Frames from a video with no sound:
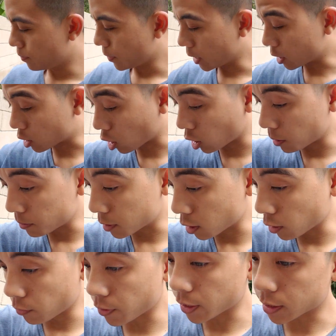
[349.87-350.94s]
in terms
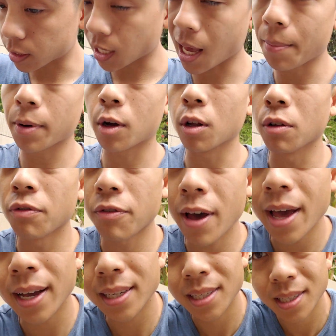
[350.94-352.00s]
of its chemical
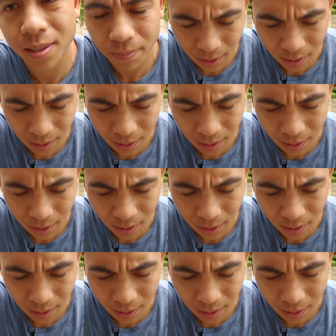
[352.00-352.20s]
effects.